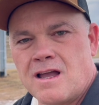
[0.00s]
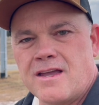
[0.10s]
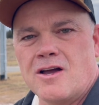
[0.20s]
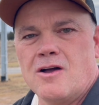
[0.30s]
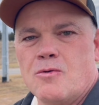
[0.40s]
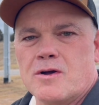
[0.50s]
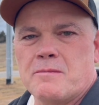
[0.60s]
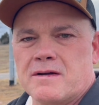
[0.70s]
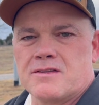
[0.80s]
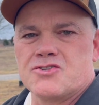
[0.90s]
Hey y'all, welcome
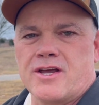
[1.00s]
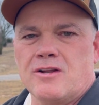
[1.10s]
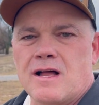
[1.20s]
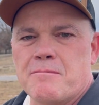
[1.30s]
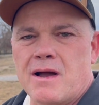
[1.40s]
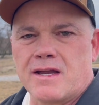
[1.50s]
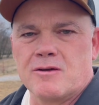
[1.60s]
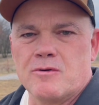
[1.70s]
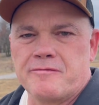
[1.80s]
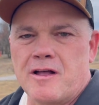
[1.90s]
back to the channel. I'm Mike
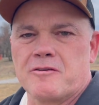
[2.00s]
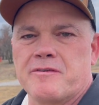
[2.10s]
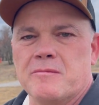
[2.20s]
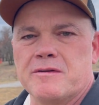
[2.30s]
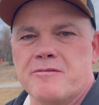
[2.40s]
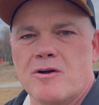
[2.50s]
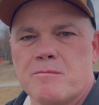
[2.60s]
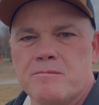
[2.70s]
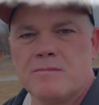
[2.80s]
with Fowler Family Farm.